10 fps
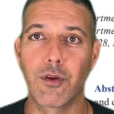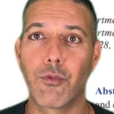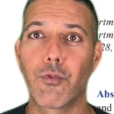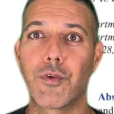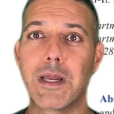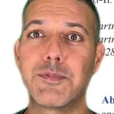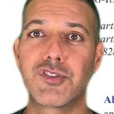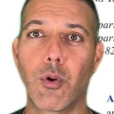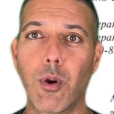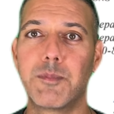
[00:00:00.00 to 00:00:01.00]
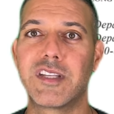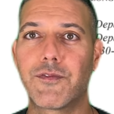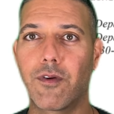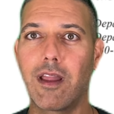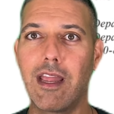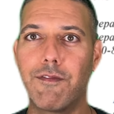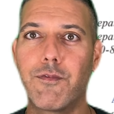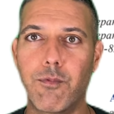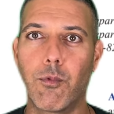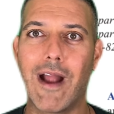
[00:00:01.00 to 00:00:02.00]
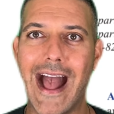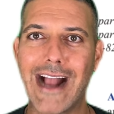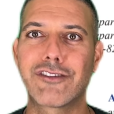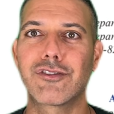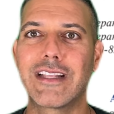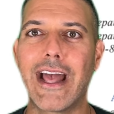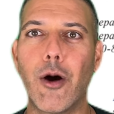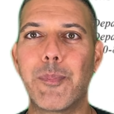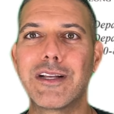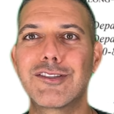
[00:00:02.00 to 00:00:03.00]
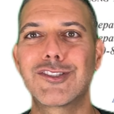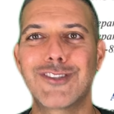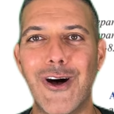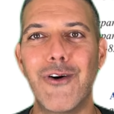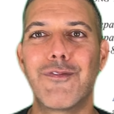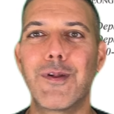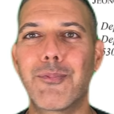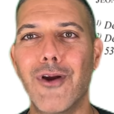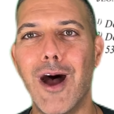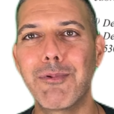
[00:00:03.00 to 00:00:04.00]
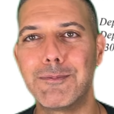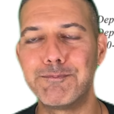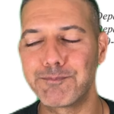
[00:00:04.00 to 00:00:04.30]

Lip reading: reabsorbs, if we're actually helping solve the problem.